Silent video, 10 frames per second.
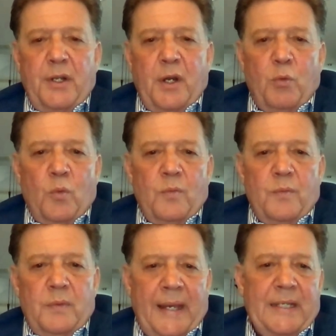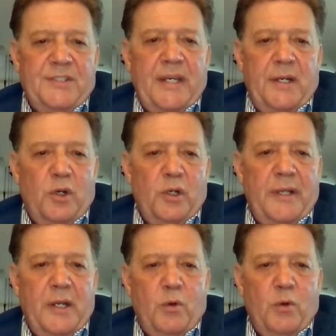you know, like I said
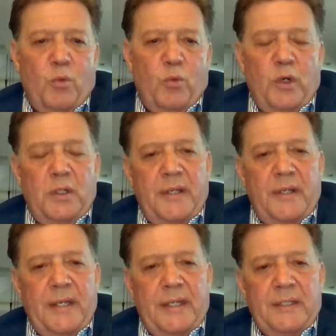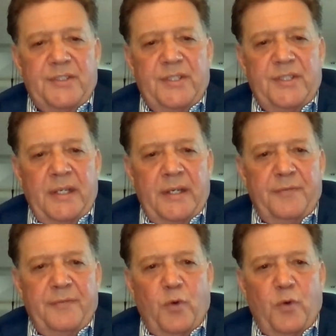earlier, we're looking to see if
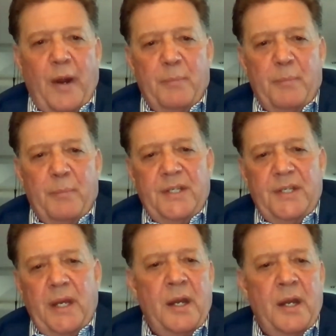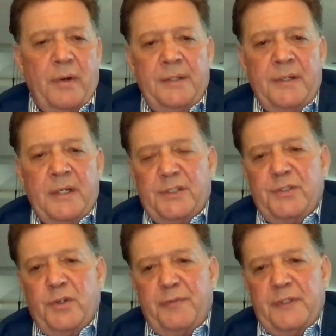Bestia will be a higher grade near
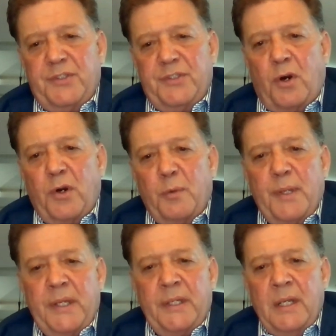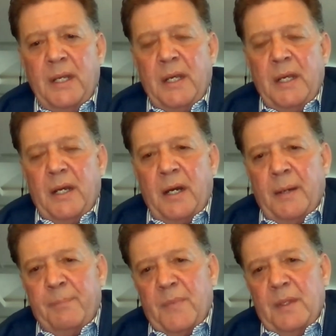surface starter pit
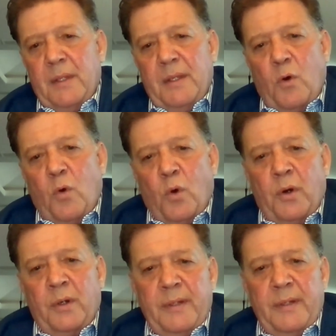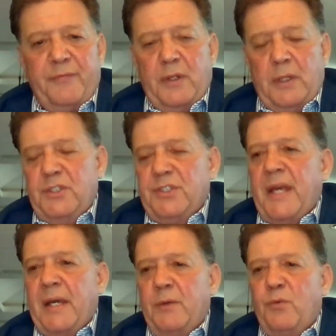um, or if it'll
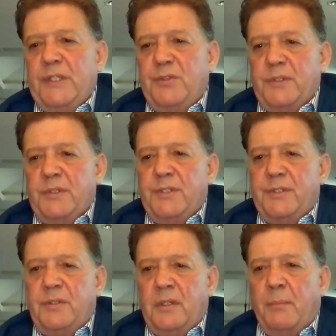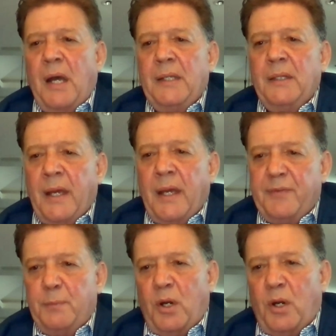just add resources to the mine life
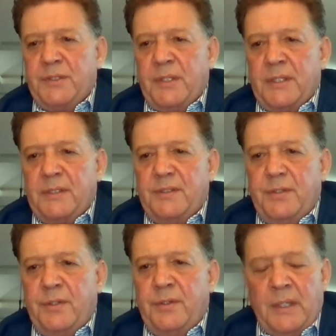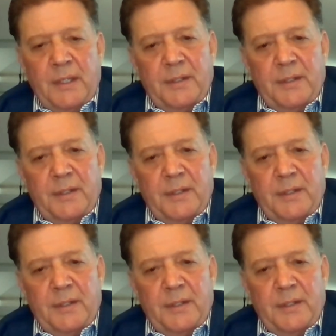of the project. So